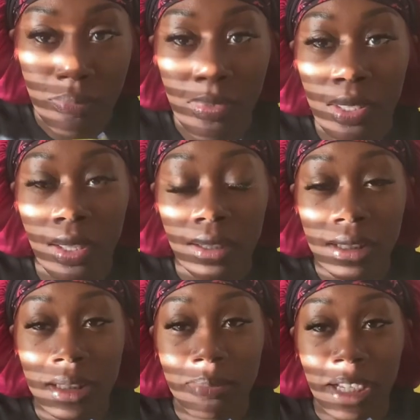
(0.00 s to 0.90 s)
Y'all, this
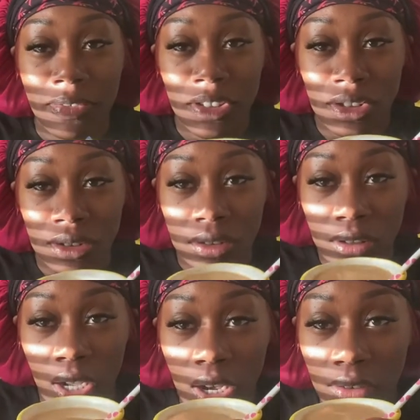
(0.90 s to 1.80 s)
is my official
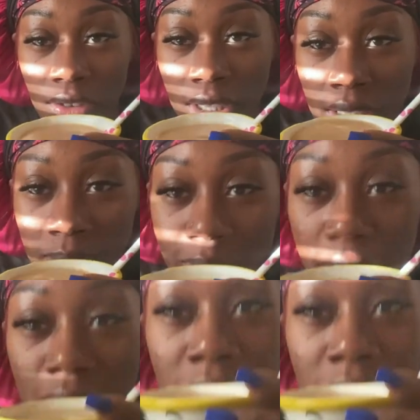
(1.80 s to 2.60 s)
coffee cup now.